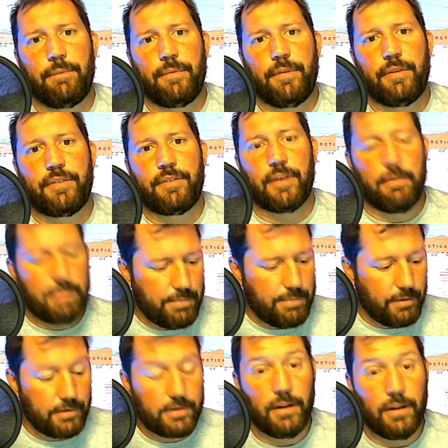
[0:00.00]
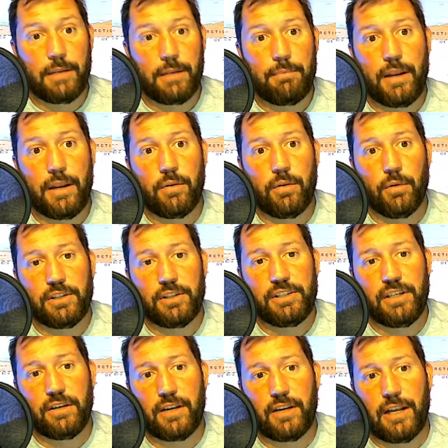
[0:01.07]
some people are calling Bancor a
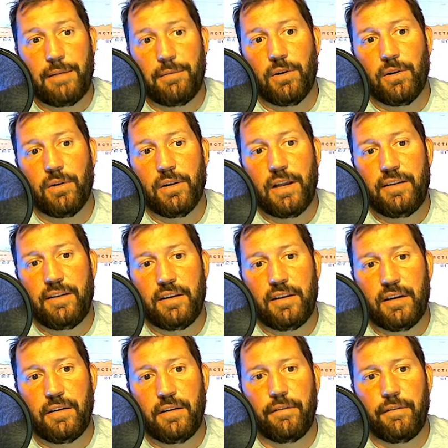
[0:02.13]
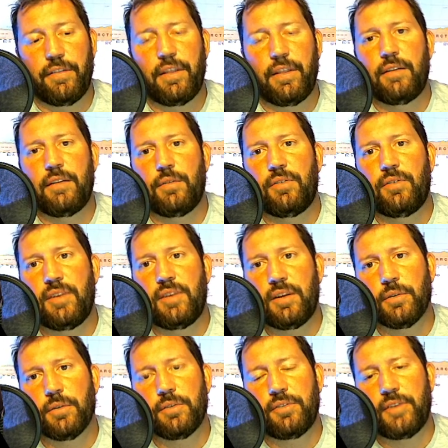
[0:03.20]
shell game. The whole idea of they do
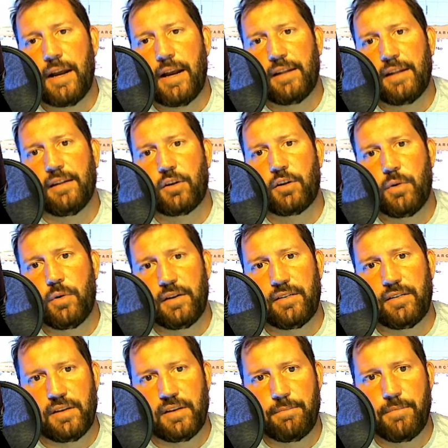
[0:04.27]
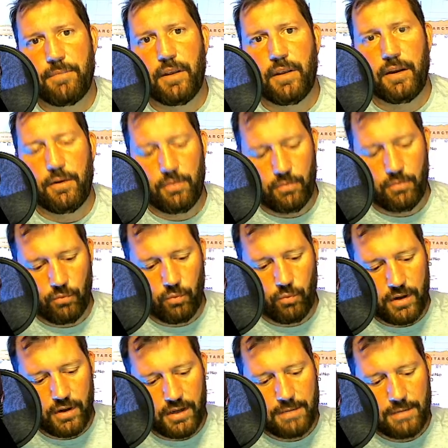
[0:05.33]
single-sided liquidity. And
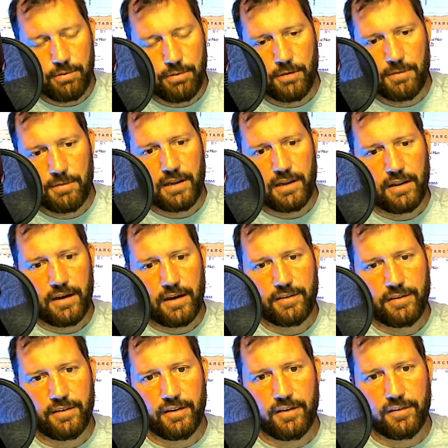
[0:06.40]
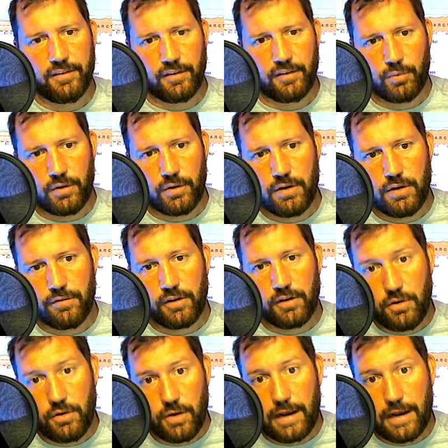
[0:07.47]
what impermanent loss is whenever
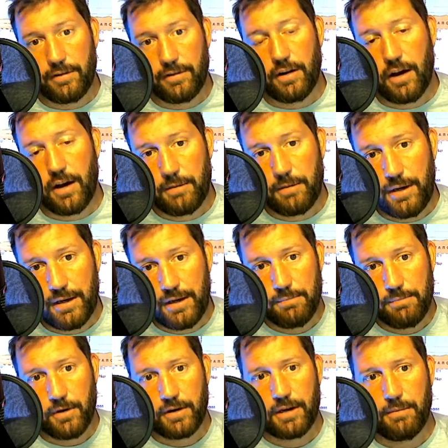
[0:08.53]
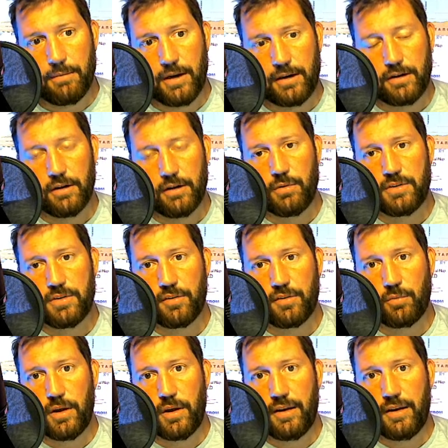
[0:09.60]
you have an automated market maker, which is
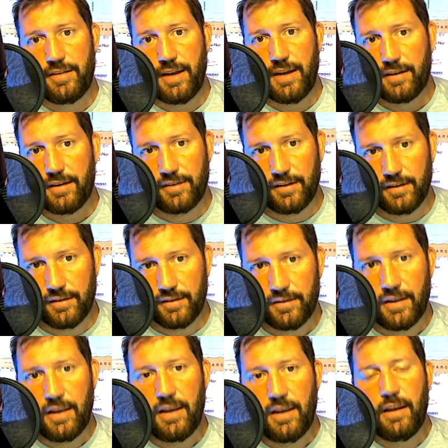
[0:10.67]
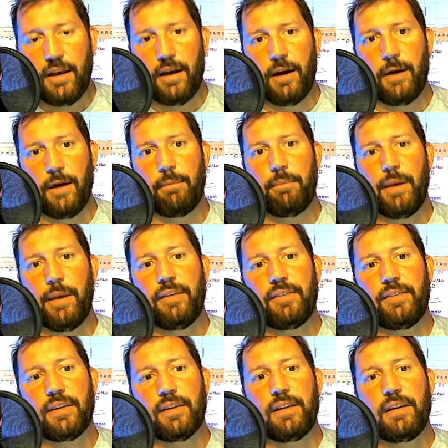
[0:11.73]
what a DEX is,
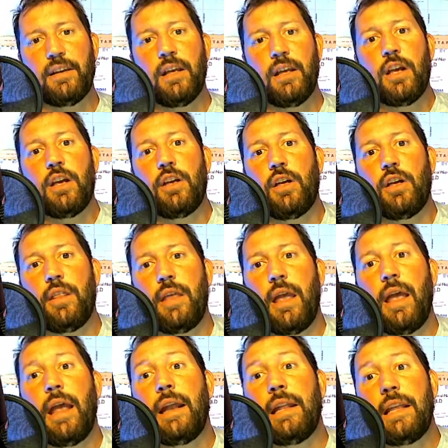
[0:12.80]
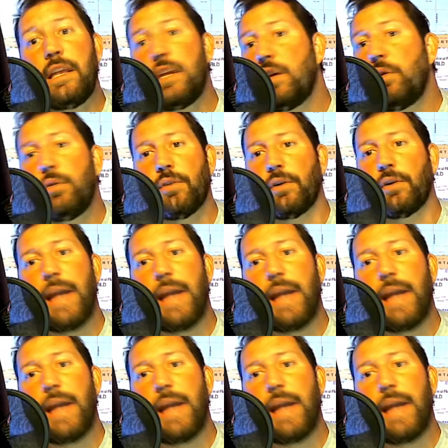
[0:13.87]
basically any user,